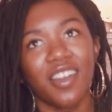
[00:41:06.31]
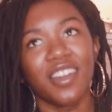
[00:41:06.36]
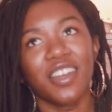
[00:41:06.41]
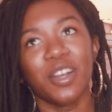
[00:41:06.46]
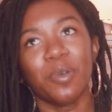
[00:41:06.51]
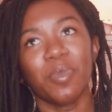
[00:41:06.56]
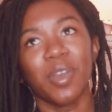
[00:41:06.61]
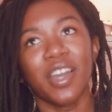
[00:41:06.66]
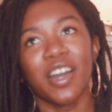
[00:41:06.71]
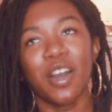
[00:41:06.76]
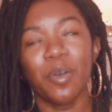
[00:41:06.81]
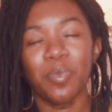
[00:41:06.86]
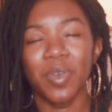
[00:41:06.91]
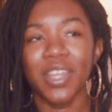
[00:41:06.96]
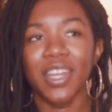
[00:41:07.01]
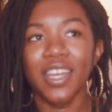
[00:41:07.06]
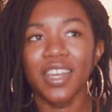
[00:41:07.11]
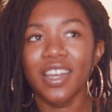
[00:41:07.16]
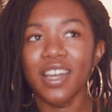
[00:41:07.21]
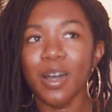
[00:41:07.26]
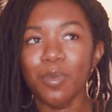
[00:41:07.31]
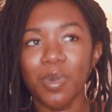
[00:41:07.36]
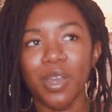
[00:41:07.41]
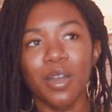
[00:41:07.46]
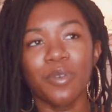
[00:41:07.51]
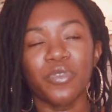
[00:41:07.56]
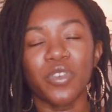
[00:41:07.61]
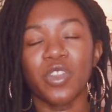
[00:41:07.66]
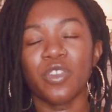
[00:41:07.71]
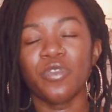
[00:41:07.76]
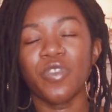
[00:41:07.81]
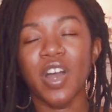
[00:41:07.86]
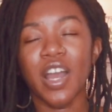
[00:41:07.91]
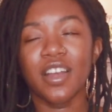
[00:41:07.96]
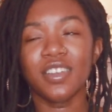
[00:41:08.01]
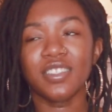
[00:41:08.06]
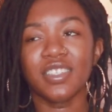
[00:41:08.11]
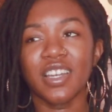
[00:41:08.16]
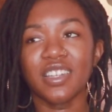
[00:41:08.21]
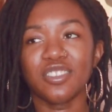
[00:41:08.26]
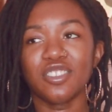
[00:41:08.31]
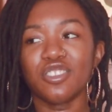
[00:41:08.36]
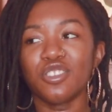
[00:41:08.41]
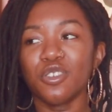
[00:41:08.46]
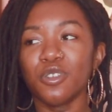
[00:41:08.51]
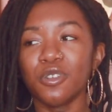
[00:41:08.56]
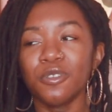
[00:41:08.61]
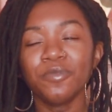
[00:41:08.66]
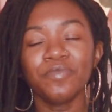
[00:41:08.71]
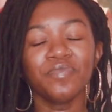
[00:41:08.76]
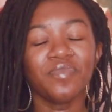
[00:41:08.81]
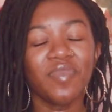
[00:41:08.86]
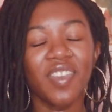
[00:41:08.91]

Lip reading: coming up, and it coming up for the fire signs too,